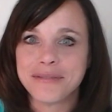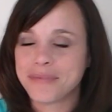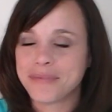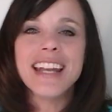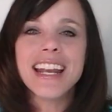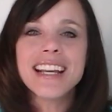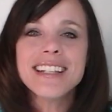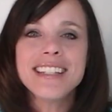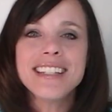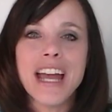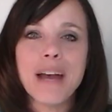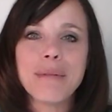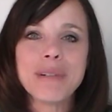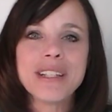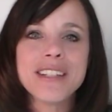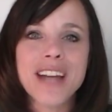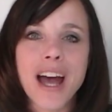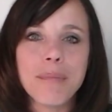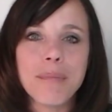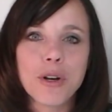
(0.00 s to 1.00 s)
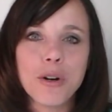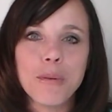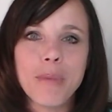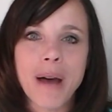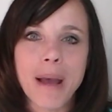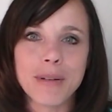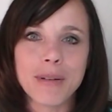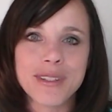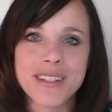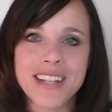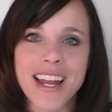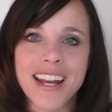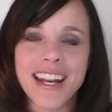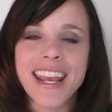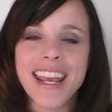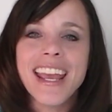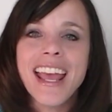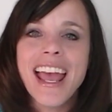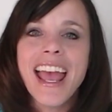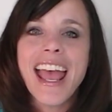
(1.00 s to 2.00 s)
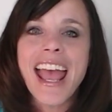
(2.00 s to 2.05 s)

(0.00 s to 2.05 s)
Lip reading: The next tab is Topical Bible Study,